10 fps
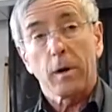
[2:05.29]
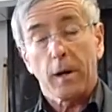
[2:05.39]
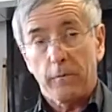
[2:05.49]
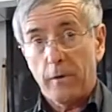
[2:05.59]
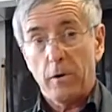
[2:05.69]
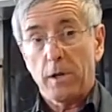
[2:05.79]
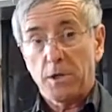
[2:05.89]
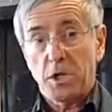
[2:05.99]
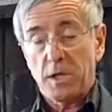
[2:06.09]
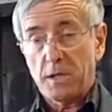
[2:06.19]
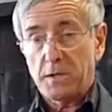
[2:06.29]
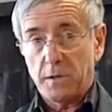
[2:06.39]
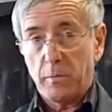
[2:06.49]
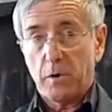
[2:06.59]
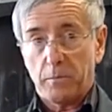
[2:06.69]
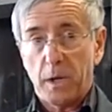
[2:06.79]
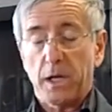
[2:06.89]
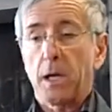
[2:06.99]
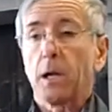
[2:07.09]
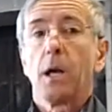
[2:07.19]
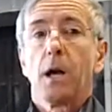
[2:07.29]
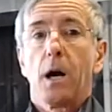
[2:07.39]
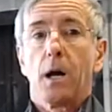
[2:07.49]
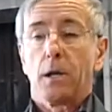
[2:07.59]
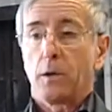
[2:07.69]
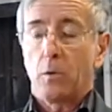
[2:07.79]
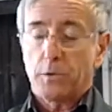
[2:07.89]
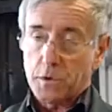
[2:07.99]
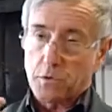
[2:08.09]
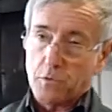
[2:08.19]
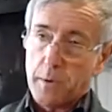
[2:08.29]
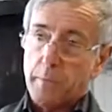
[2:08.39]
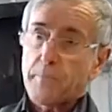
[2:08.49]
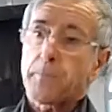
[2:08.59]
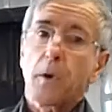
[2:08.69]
got very ingenious about making a little strip,